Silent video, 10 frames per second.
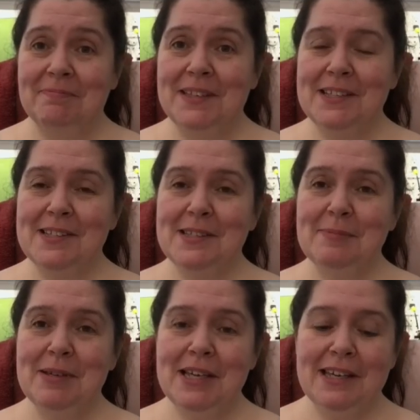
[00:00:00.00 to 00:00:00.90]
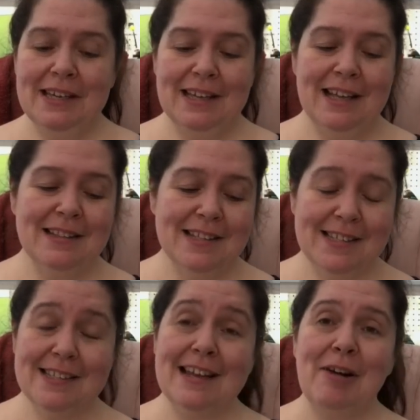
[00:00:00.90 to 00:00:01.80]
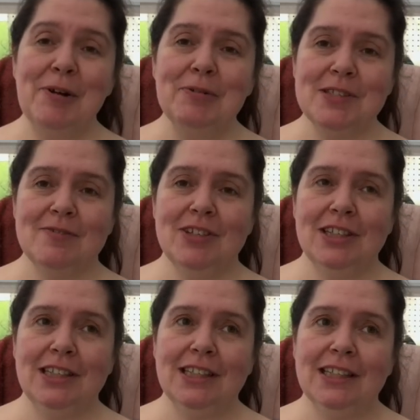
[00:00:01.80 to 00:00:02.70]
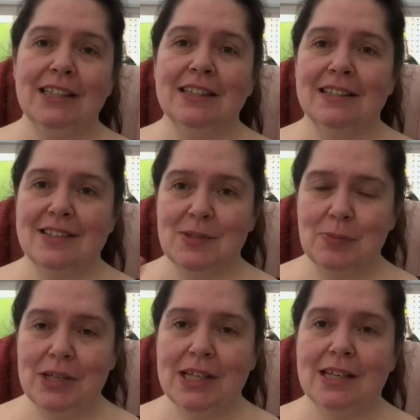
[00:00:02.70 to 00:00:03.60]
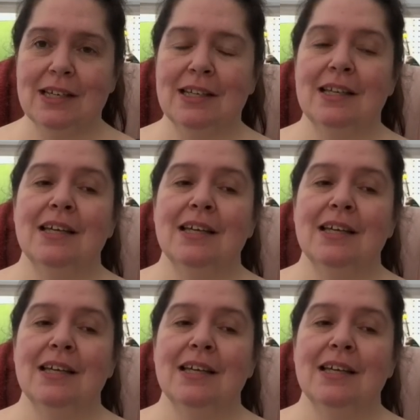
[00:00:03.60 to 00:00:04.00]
this is me. This is how I was feeling this week.